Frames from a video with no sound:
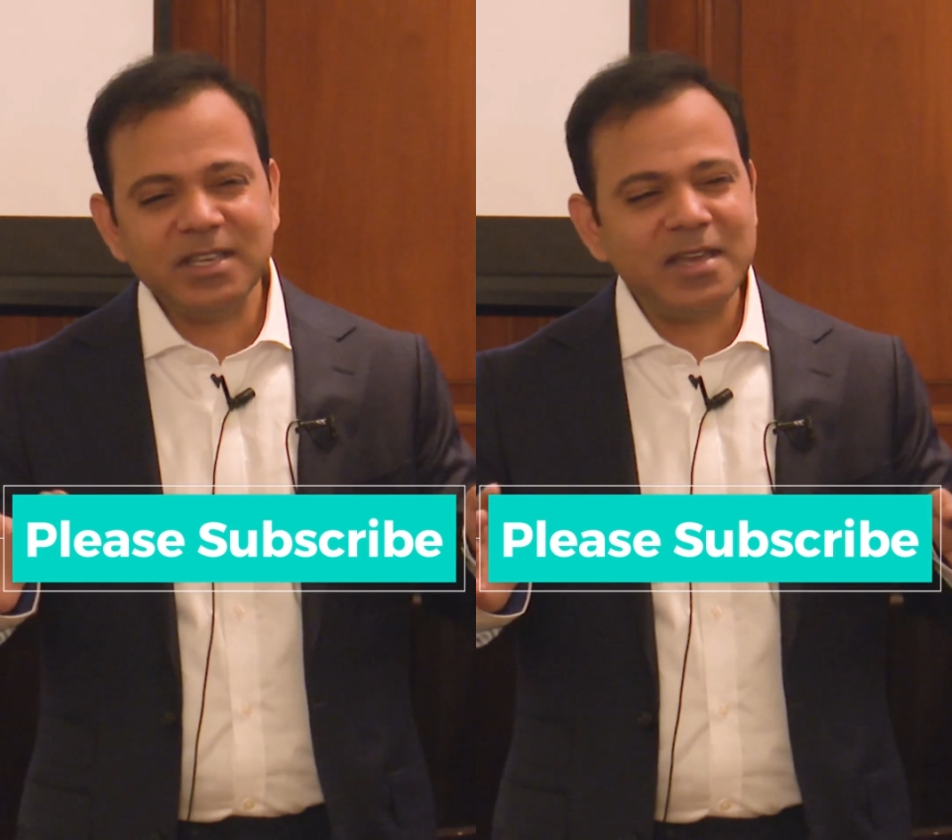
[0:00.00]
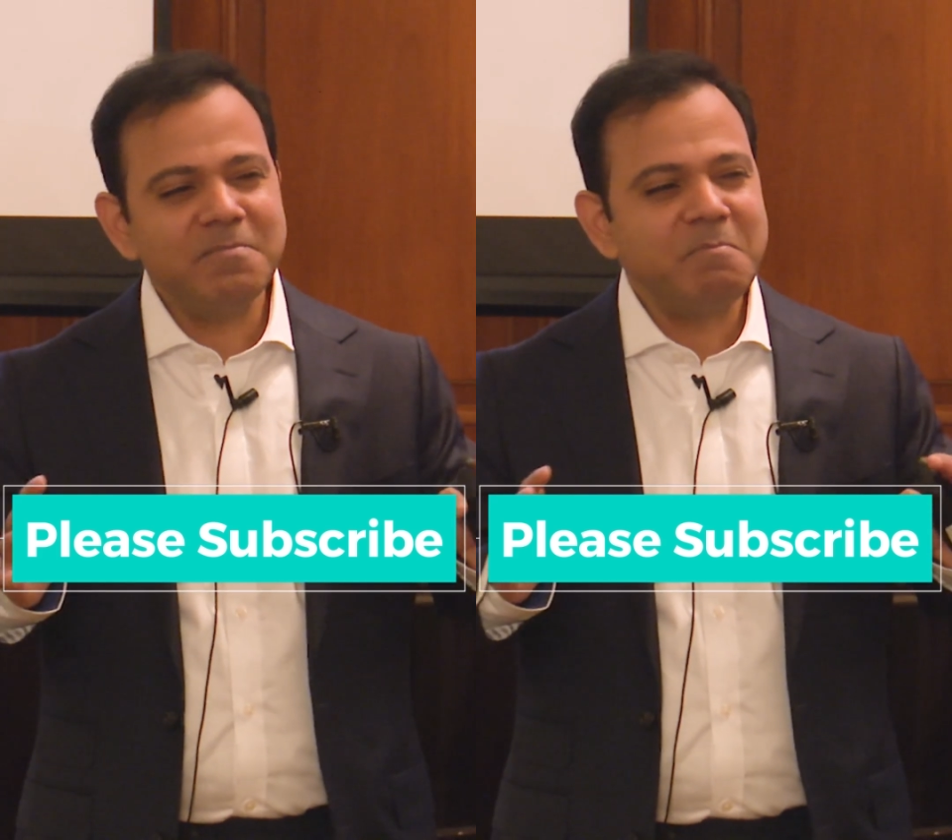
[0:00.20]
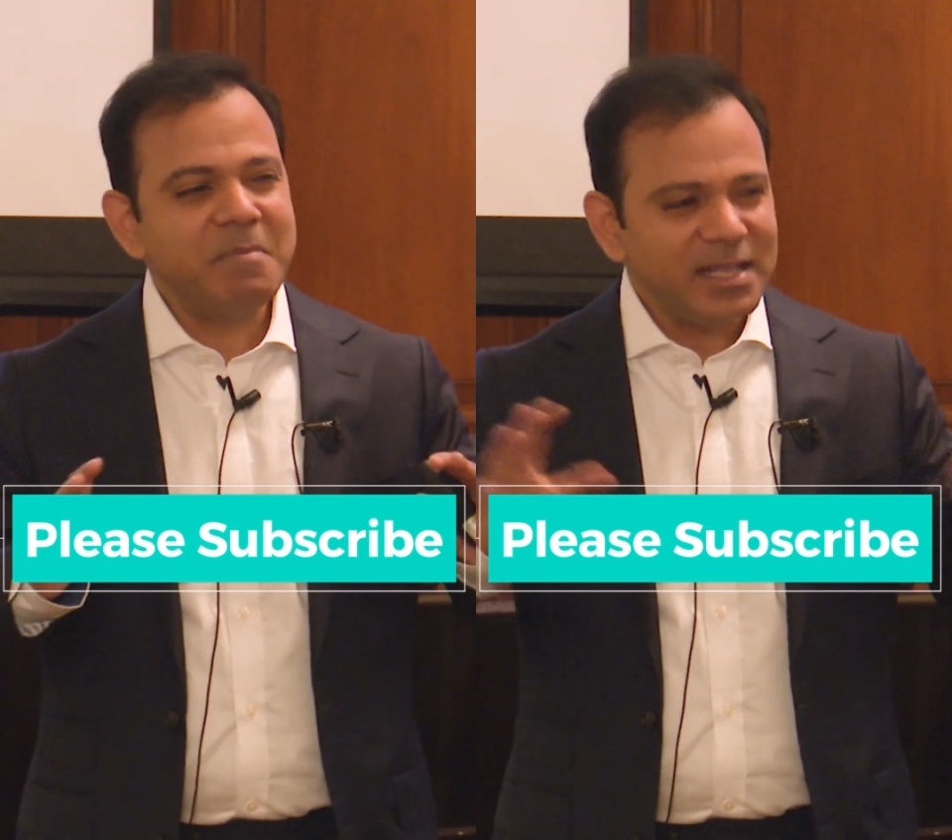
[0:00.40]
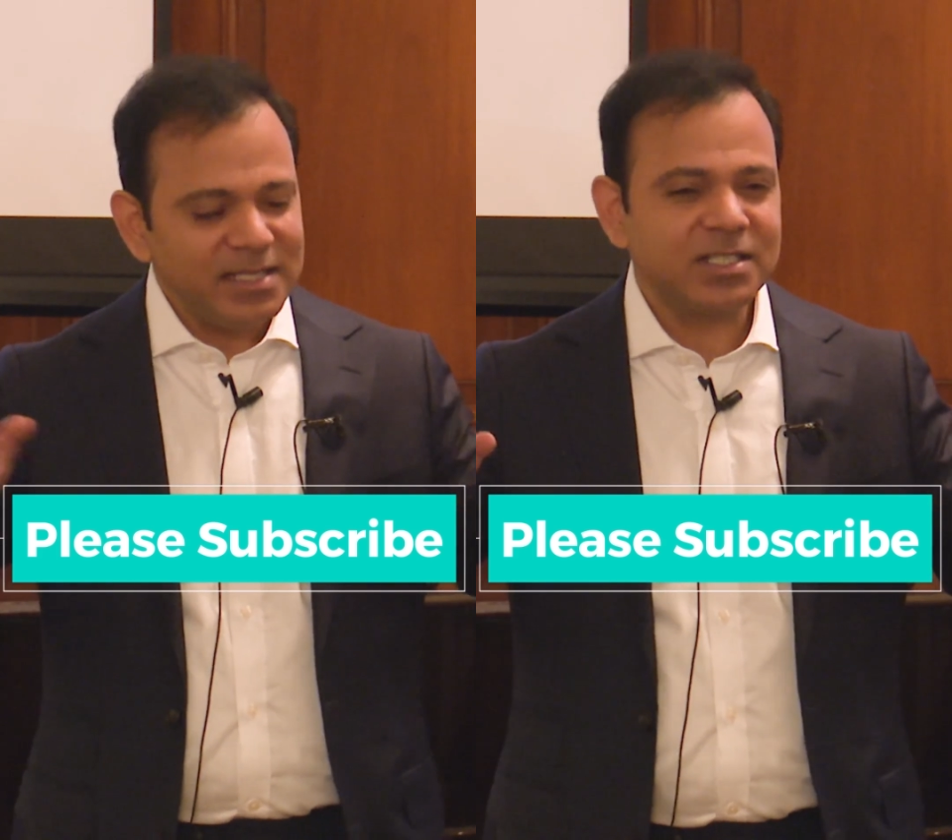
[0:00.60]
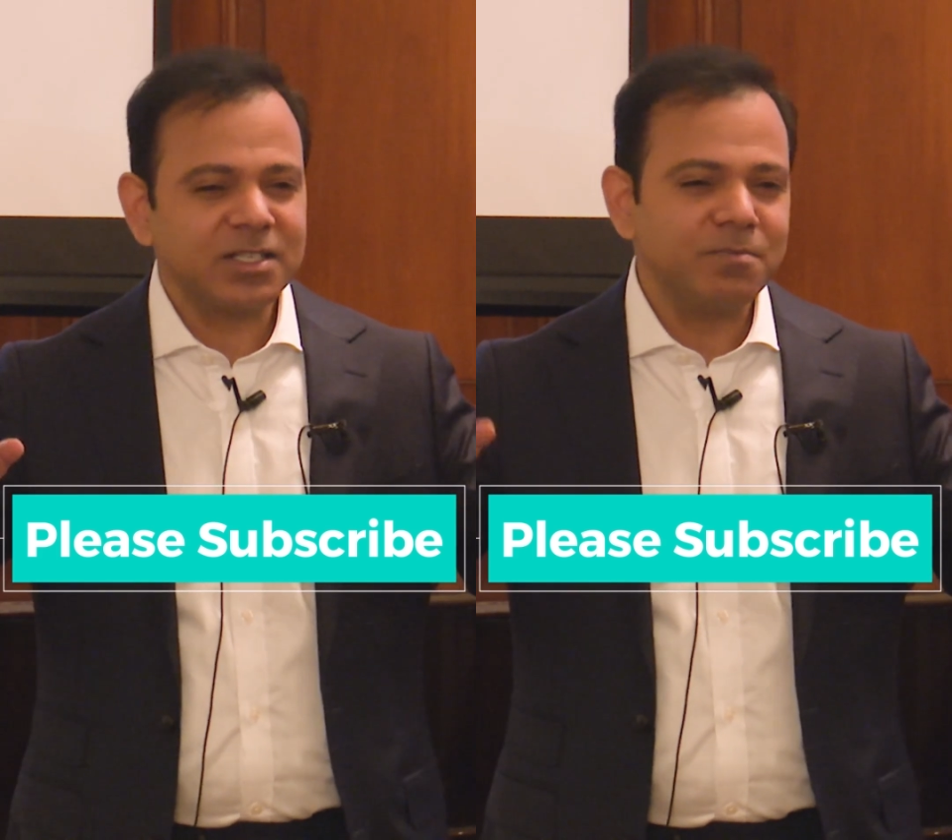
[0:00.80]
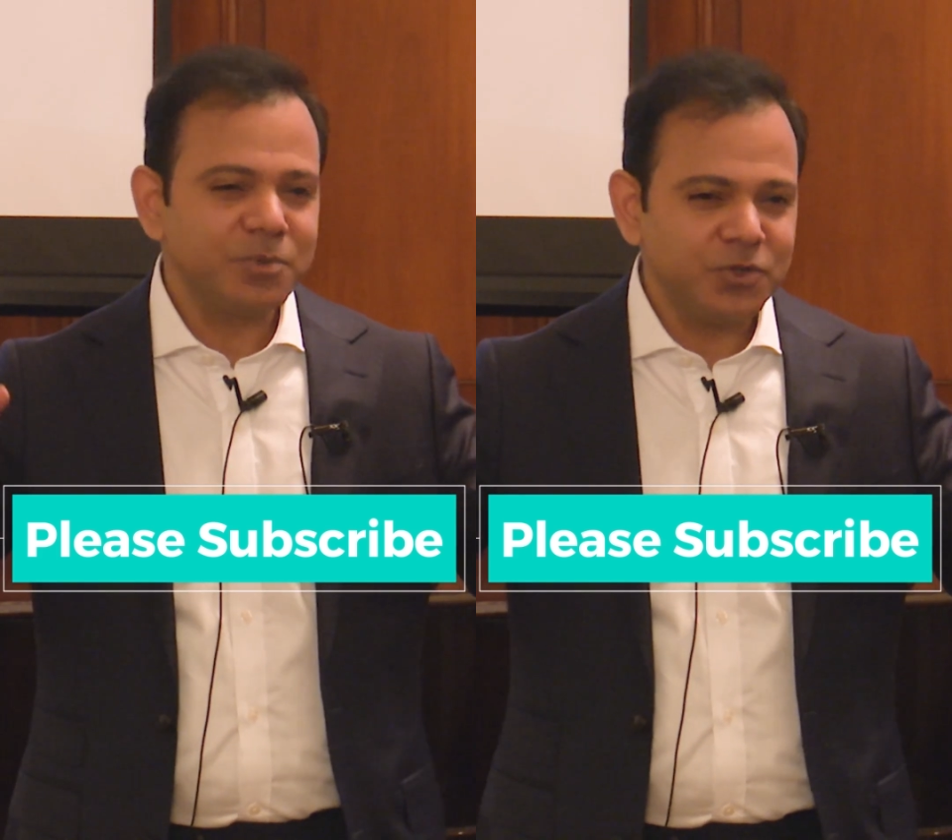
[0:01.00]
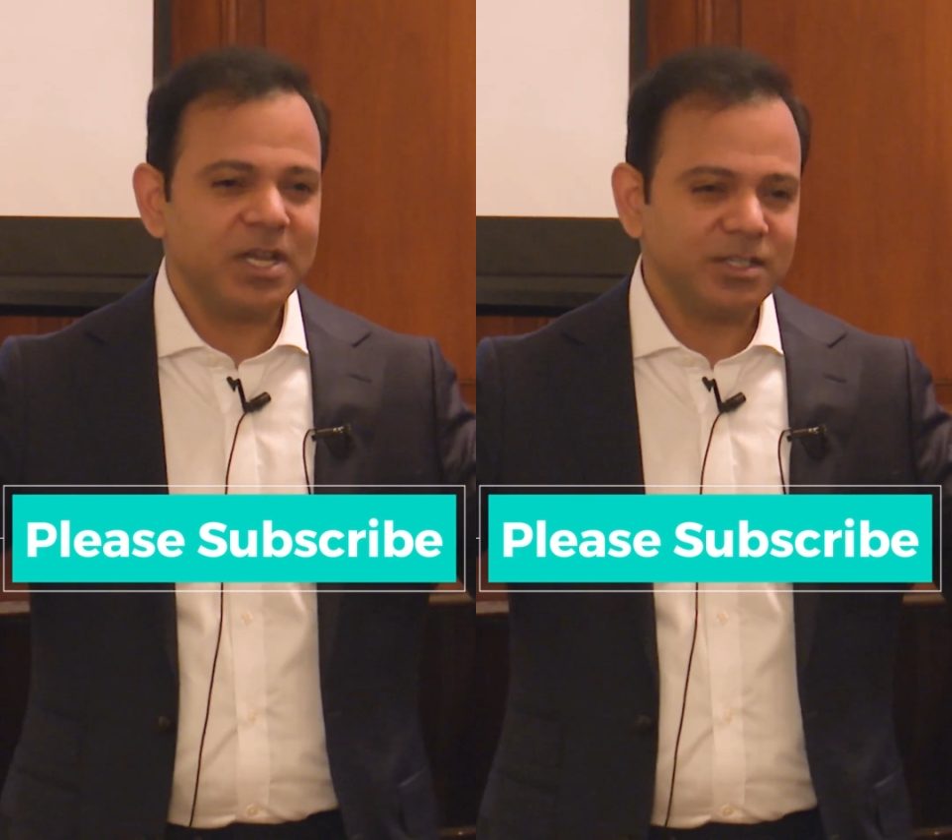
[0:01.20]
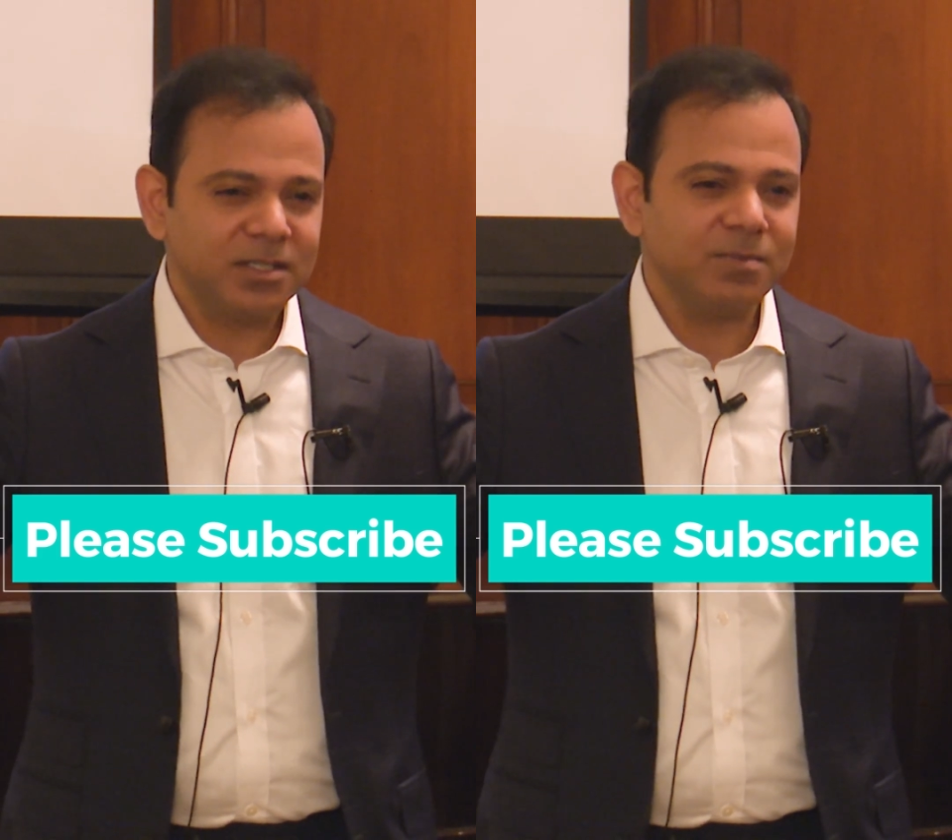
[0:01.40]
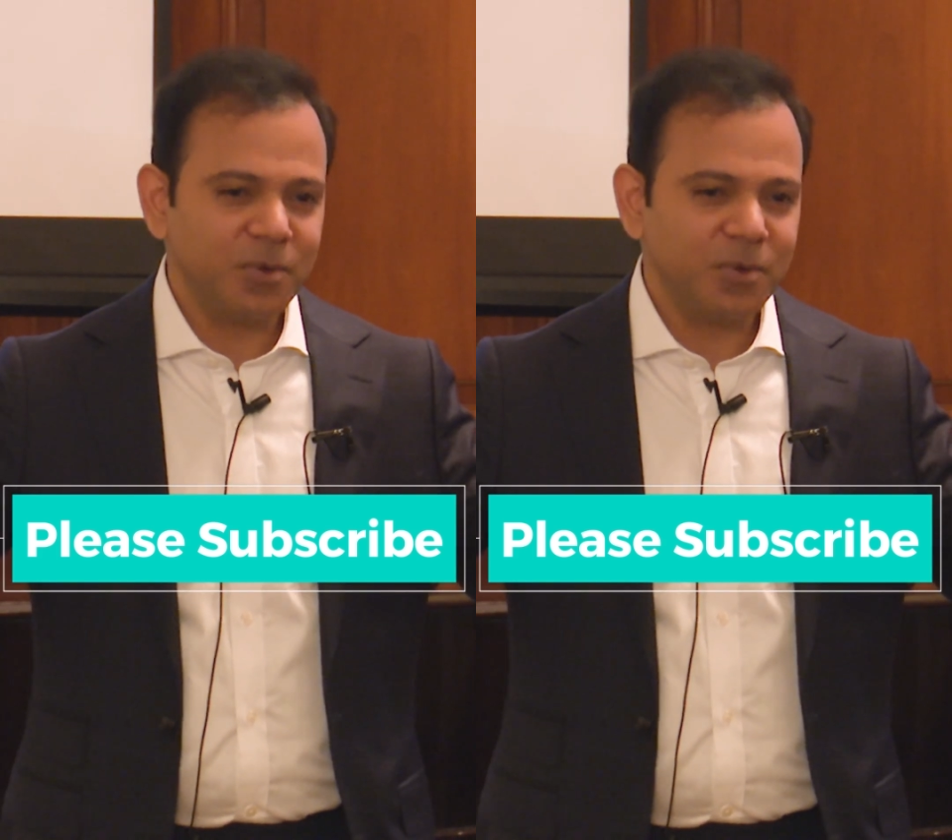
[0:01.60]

the immense computational